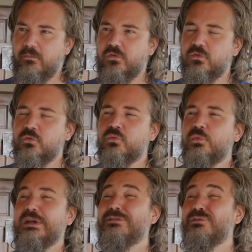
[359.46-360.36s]

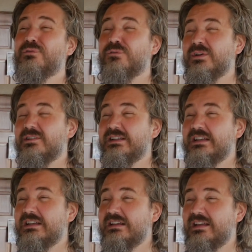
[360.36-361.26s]
sweet and
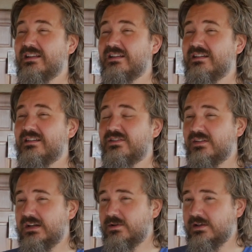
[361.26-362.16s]
friendly is
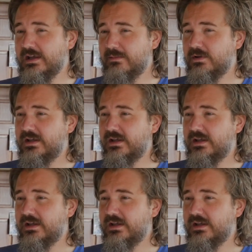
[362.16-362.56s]
the name of the game.